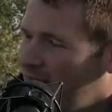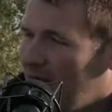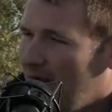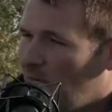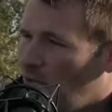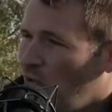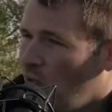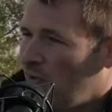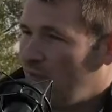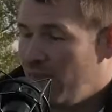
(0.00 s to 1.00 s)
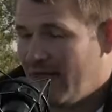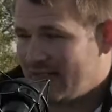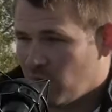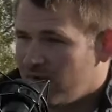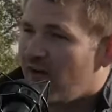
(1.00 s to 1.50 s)

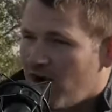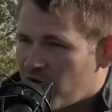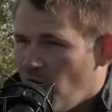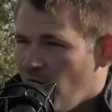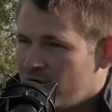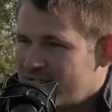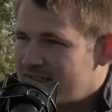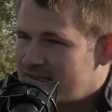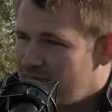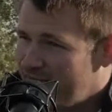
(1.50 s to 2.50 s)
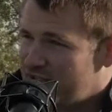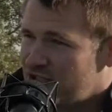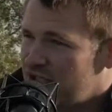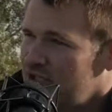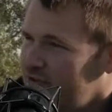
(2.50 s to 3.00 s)
That's one of our goals, is to
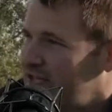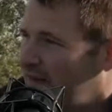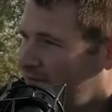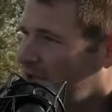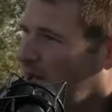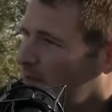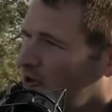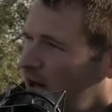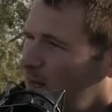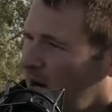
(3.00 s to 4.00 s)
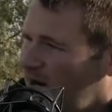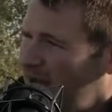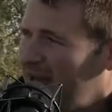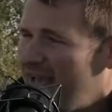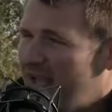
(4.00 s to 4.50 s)
eventually use that for the carbon credit
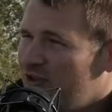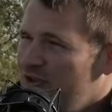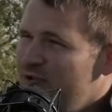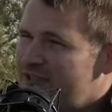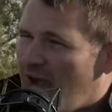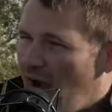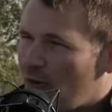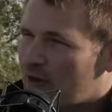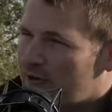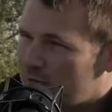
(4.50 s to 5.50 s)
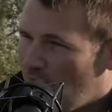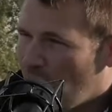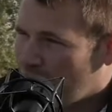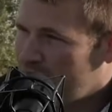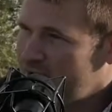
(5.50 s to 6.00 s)
market. Use our
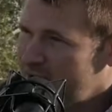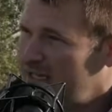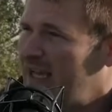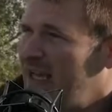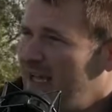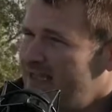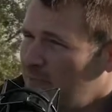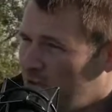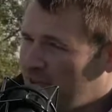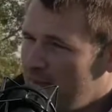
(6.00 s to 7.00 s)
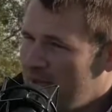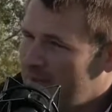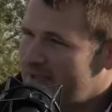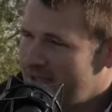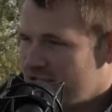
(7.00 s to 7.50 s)
growers, put them in
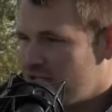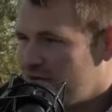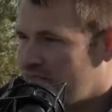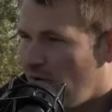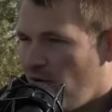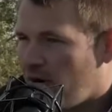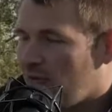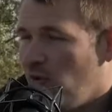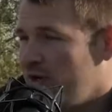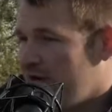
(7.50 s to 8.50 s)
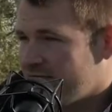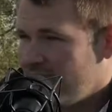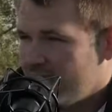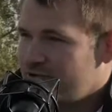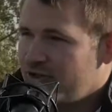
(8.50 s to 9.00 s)
position for 1 year
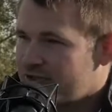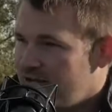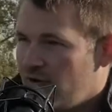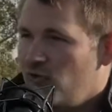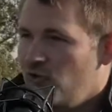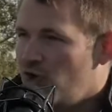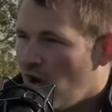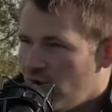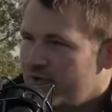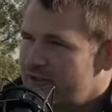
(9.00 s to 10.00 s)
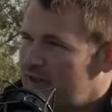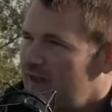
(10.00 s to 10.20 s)
from now, 2 years now, who knows,